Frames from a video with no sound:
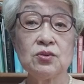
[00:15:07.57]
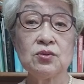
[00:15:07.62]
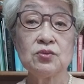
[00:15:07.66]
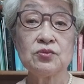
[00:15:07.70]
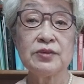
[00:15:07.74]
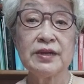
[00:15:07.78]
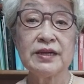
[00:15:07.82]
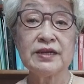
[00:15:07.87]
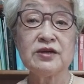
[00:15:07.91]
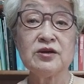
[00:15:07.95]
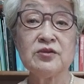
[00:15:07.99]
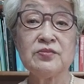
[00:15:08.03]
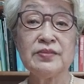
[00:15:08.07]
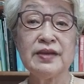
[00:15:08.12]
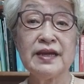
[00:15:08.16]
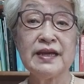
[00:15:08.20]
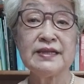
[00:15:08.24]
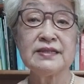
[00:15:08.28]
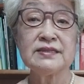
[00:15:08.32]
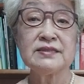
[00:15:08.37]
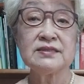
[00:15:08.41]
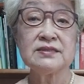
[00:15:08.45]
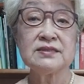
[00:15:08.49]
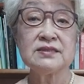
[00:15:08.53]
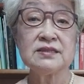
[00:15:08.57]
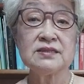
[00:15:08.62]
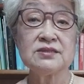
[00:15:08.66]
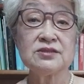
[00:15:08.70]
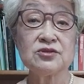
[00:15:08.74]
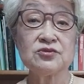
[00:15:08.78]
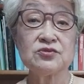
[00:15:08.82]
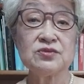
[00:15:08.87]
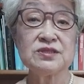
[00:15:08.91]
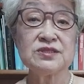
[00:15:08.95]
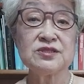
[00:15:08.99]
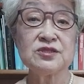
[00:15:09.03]
Recommend
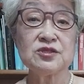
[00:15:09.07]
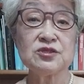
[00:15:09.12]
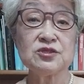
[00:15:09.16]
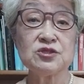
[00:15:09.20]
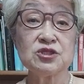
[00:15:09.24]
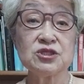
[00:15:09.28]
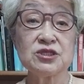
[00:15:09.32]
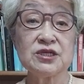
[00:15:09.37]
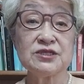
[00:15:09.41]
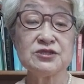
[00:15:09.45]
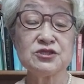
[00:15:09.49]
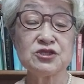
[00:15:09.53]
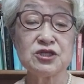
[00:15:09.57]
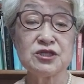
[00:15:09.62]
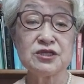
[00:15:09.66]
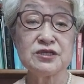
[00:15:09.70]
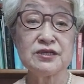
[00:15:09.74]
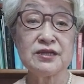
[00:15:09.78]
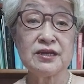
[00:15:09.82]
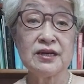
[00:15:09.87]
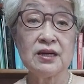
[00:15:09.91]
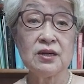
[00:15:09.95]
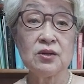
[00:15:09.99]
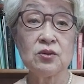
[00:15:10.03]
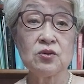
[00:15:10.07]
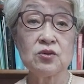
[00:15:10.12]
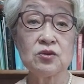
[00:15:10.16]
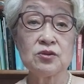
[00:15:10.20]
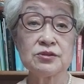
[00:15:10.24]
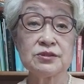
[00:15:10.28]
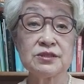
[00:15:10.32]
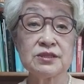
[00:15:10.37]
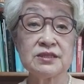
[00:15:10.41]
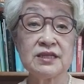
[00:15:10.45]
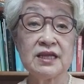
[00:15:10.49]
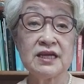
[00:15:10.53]
the research agenda
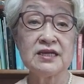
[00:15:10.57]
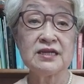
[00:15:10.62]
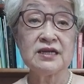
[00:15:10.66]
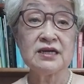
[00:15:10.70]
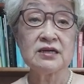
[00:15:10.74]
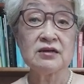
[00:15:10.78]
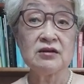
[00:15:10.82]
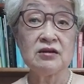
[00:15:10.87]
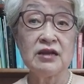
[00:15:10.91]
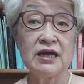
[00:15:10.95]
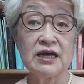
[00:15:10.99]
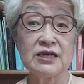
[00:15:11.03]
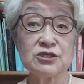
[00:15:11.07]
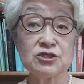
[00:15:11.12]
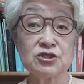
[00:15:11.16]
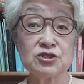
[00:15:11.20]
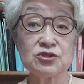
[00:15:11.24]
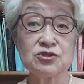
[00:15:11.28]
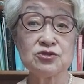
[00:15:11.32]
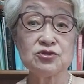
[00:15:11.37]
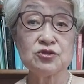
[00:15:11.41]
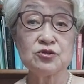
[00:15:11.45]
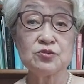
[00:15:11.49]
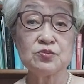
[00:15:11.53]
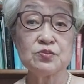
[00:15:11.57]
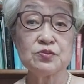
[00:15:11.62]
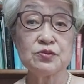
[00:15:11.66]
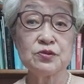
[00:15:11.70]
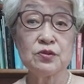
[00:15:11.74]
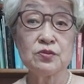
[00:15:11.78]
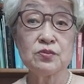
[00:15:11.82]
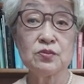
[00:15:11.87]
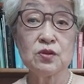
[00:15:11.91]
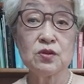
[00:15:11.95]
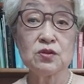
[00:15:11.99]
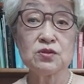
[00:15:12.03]
or data collection to
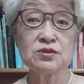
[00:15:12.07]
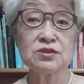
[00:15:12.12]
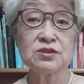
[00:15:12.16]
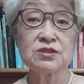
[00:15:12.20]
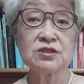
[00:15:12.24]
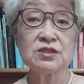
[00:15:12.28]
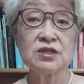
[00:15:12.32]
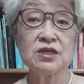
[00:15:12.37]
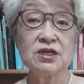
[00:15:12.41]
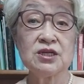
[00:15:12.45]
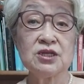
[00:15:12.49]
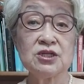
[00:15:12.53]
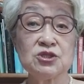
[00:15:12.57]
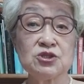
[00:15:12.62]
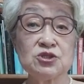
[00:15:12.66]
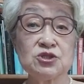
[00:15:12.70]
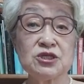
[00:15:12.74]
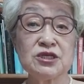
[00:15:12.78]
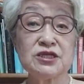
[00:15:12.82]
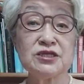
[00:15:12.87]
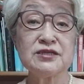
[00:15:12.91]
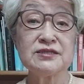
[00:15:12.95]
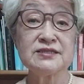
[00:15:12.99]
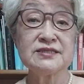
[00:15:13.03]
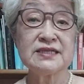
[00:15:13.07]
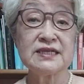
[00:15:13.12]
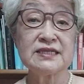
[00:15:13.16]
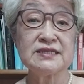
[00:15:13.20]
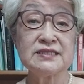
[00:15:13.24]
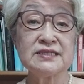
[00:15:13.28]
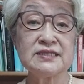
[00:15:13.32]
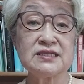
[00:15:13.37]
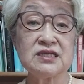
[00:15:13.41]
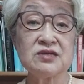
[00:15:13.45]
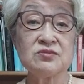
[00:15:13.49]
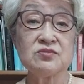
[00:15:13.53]
promote
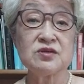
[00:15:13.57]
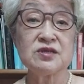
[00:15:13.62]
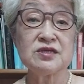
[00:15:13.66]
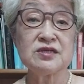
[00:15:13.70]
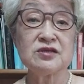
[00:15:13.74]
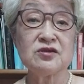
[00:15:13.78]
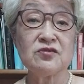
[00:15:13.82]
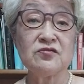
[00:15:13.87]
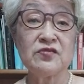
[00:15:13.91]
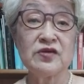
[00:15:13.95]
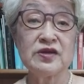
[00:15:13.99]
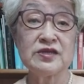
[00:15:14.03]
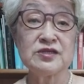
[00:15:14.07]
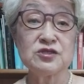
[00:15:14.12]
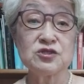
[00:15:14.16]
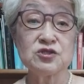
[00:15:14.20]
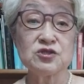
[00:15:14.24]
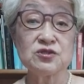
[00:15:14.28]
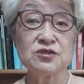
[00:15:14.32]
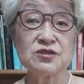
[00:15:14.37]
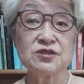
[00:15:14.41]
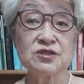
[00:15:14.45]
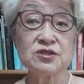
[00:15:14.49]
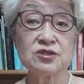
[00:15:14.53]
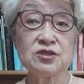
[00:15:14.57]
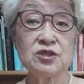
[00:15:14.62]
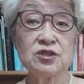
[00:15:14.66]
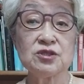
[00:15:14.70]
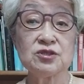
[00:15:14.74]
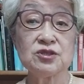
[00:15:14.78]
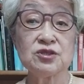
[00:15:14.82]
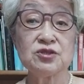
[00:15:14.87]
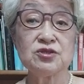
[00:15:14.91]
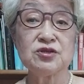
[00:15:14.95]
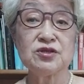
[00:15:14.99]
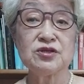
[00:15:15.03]
gender-sensitive interventions
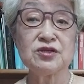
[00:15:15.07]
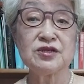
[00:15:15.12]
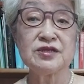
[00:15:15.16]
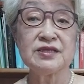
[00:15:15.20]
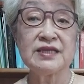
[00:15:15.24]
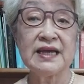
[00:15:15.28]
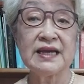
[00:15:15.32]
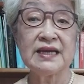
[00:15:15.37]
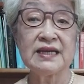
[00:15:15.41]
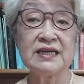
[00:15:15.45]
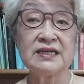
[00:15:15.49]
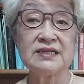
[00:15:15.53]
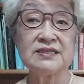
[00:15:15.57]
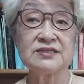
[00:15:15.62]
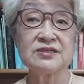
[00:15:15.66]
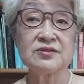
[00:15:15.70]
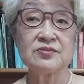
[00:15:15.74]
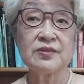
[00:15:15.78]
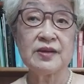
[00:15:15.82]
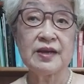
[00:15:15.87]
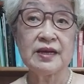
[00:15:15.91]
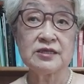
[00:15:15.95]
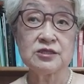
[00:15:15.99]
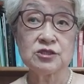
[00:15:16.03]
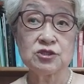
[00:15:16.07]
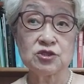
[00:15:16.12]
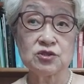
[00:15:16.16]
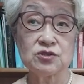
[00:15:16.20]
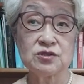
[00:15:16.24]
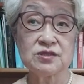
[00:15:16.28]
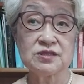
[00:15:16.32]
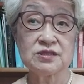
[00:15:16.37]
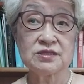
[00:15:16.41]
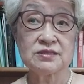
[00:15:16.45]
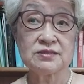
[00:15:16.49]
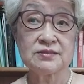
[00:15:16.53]
during the decades of
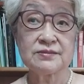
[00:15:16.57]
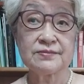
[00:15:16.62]
actions.